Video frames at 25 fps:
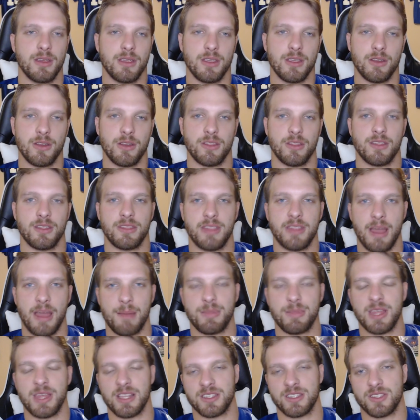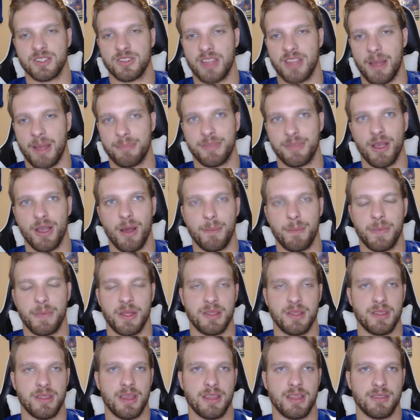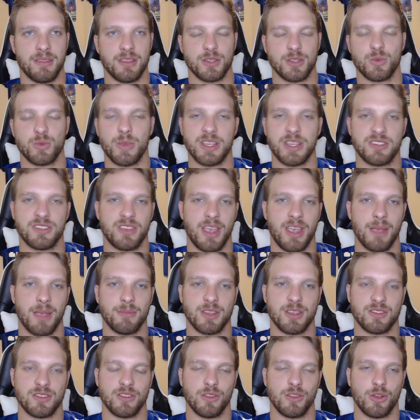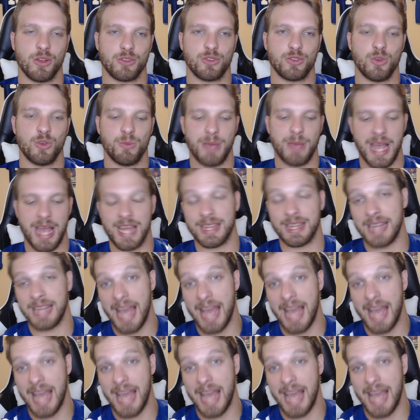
The depth that's stepped up and this week's game doesn't look too bad.